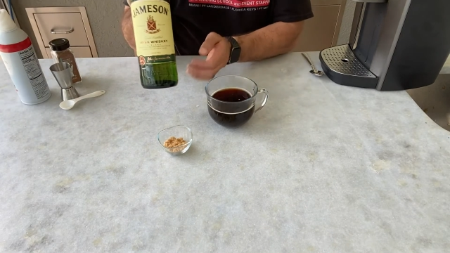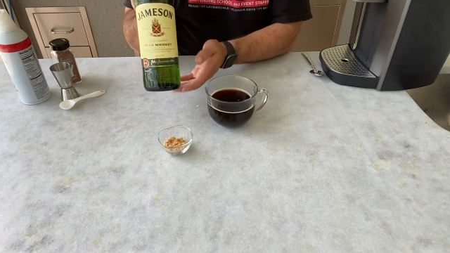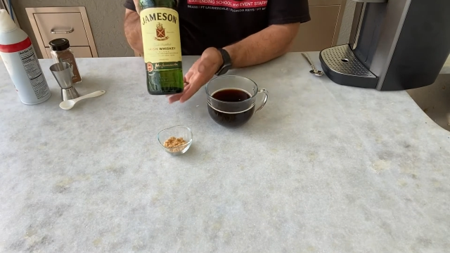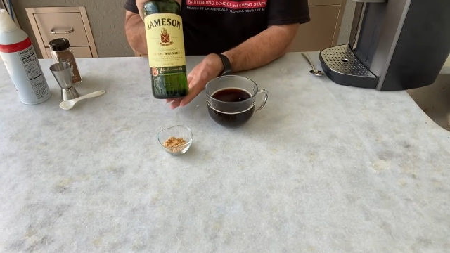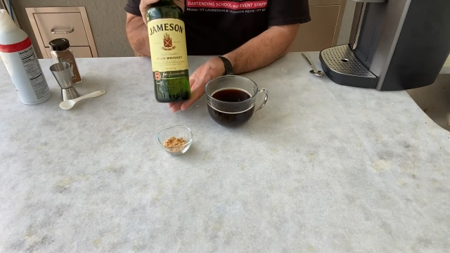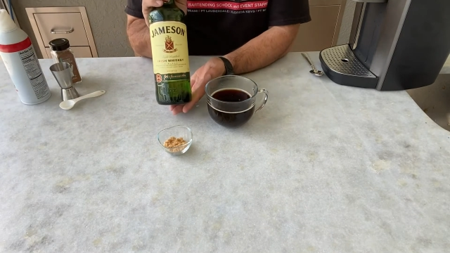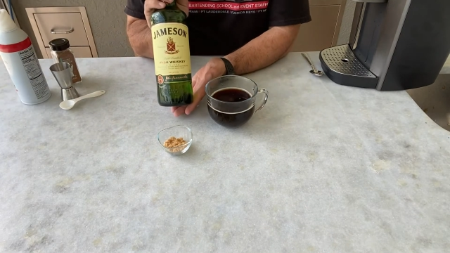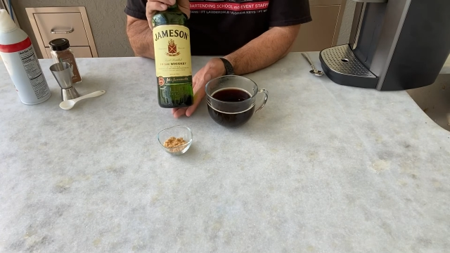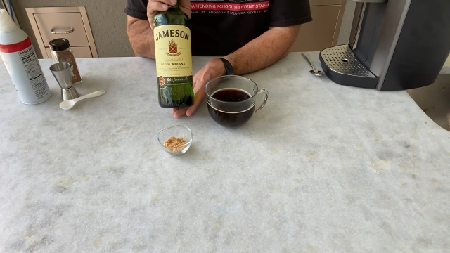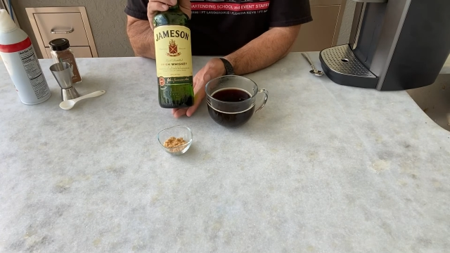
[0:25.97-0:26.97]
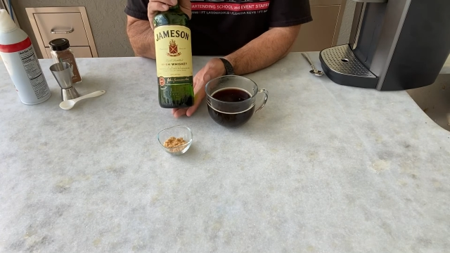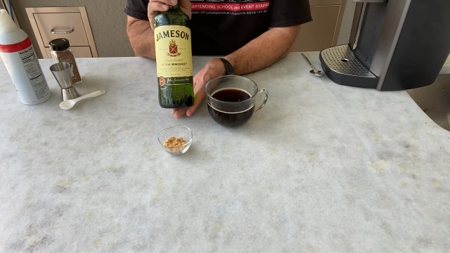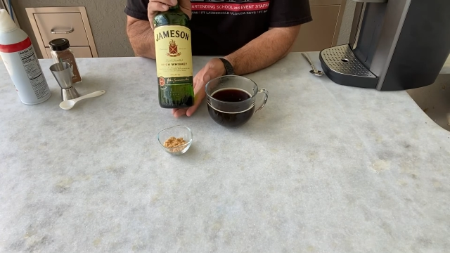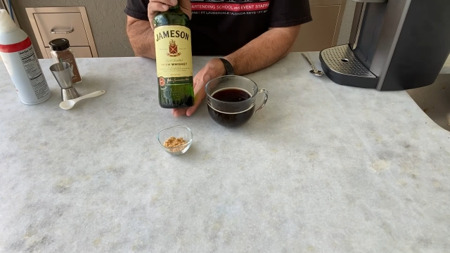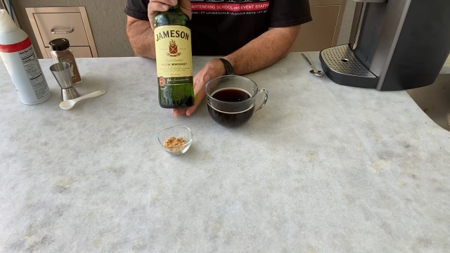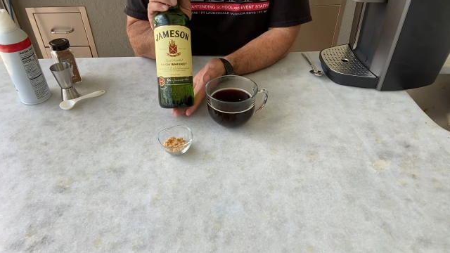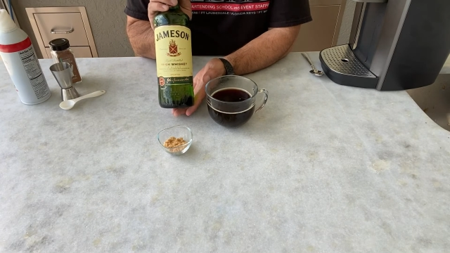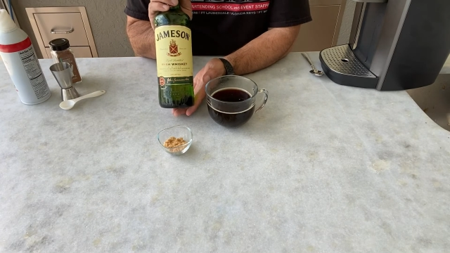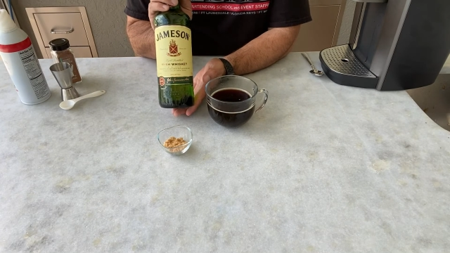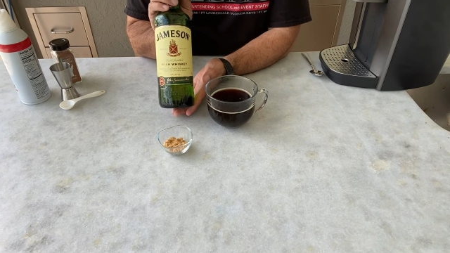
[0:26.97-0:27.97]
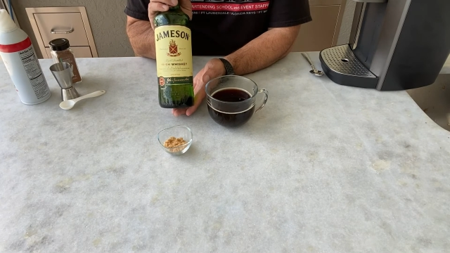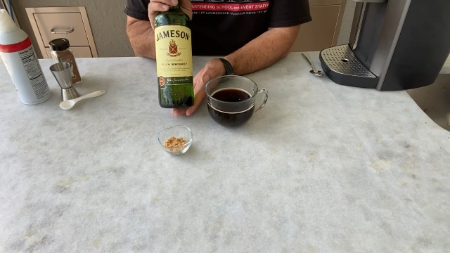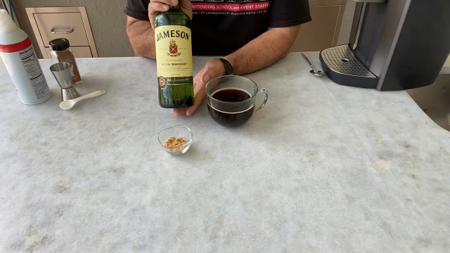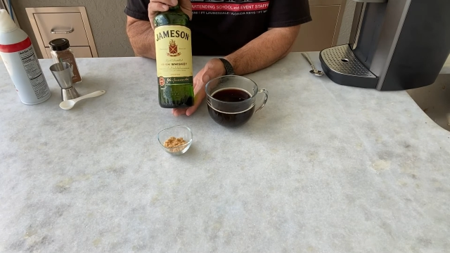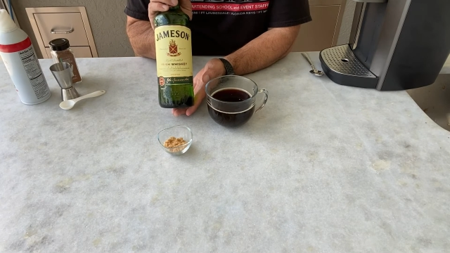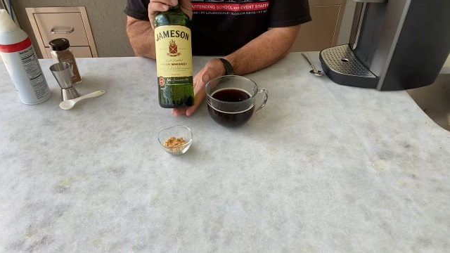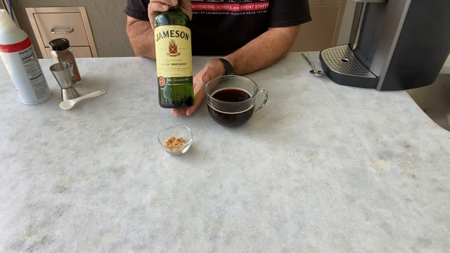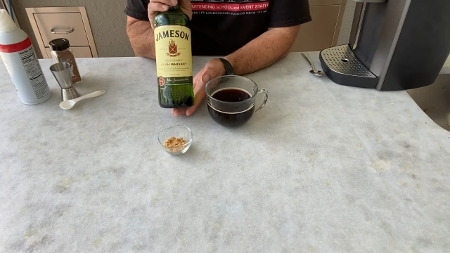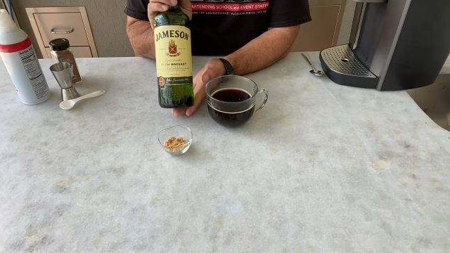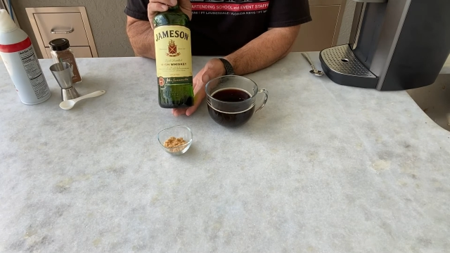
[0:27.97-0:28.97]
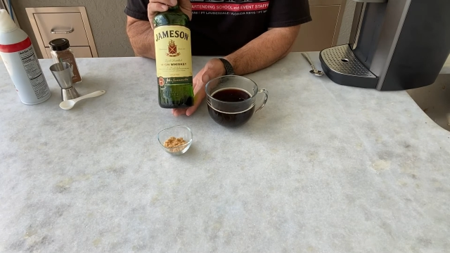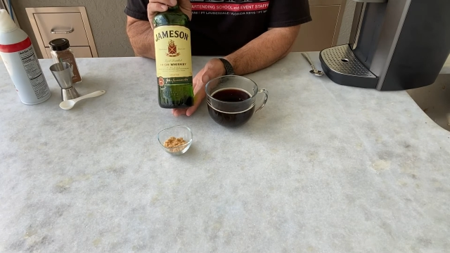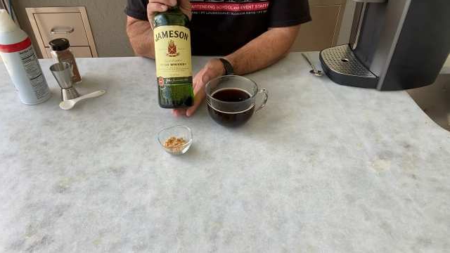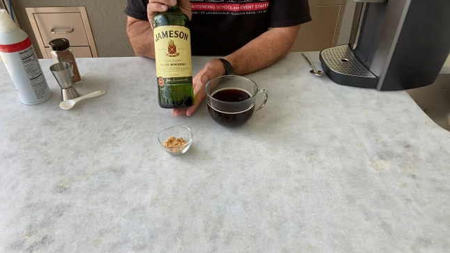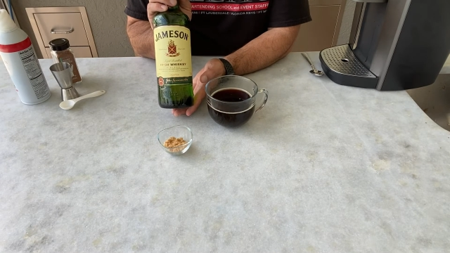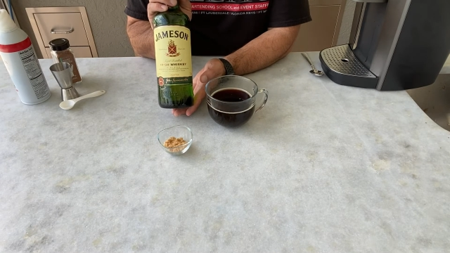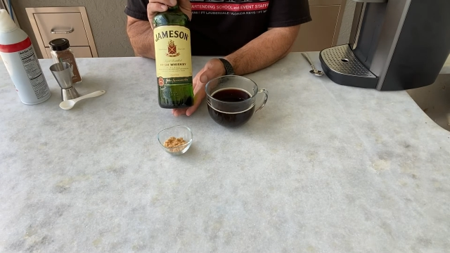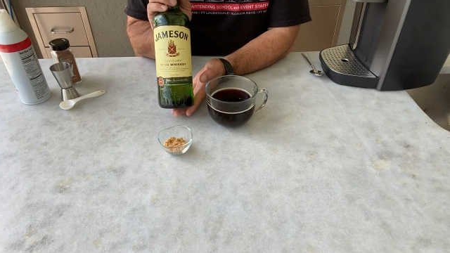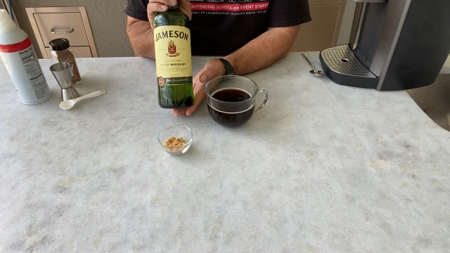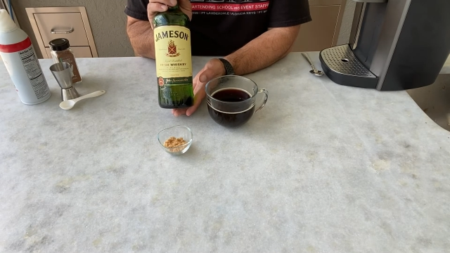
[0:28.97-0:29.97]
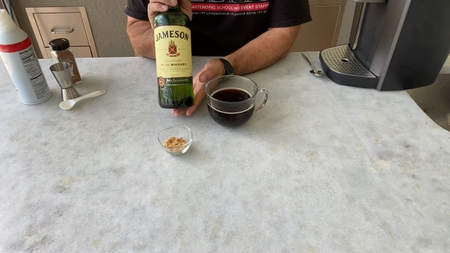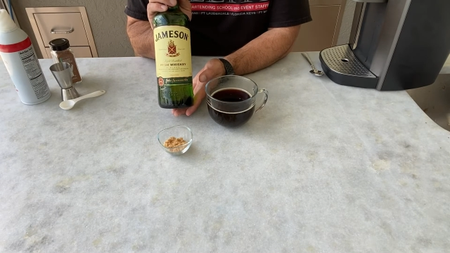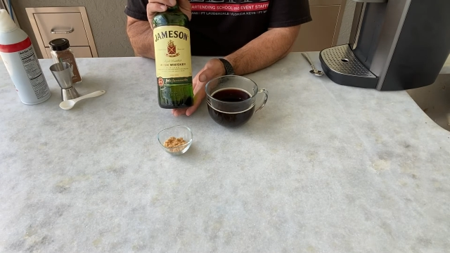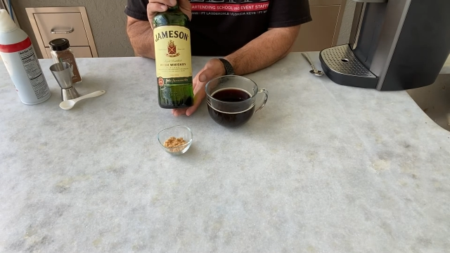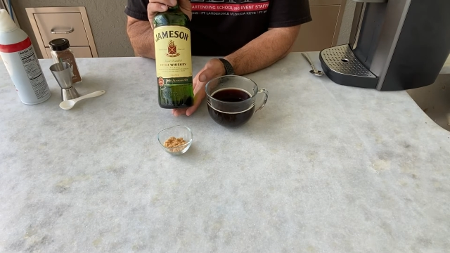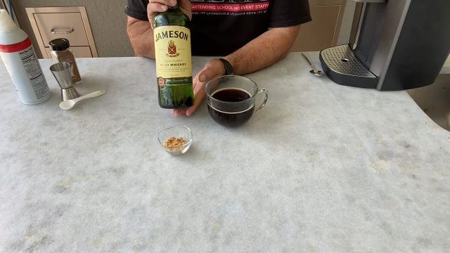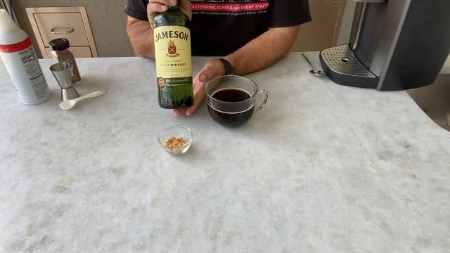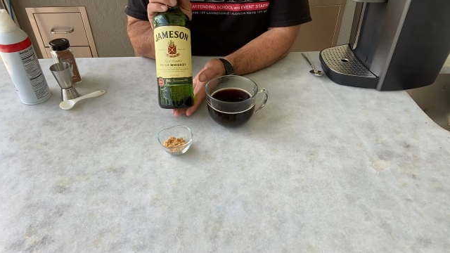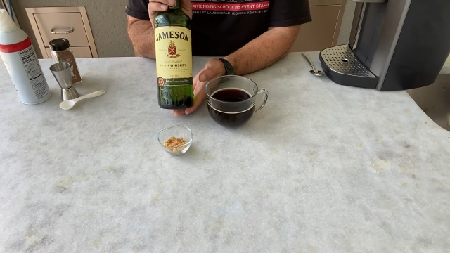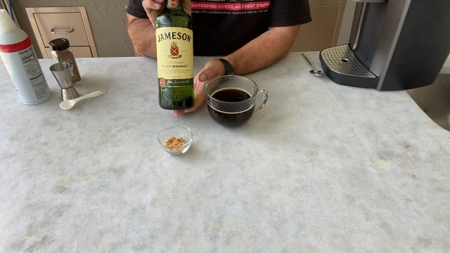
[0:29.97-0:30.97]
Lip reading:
[unreadable: no face in view]